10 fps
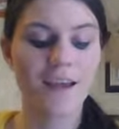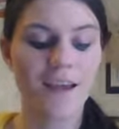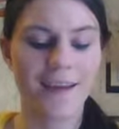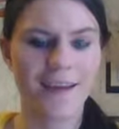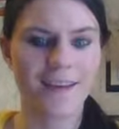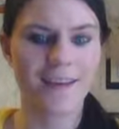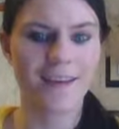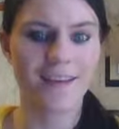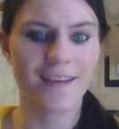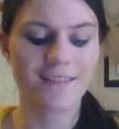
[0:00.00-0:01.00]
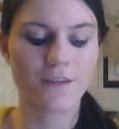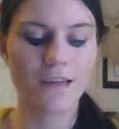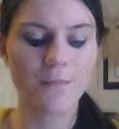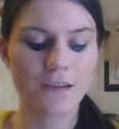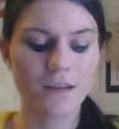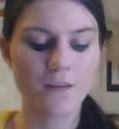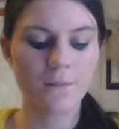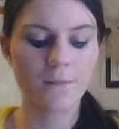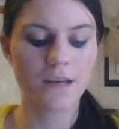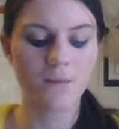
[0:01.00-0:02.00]
And so I emailed
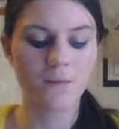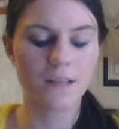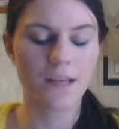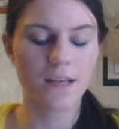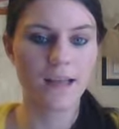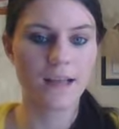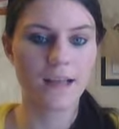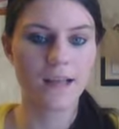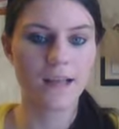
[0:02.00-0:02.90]
them and I was like,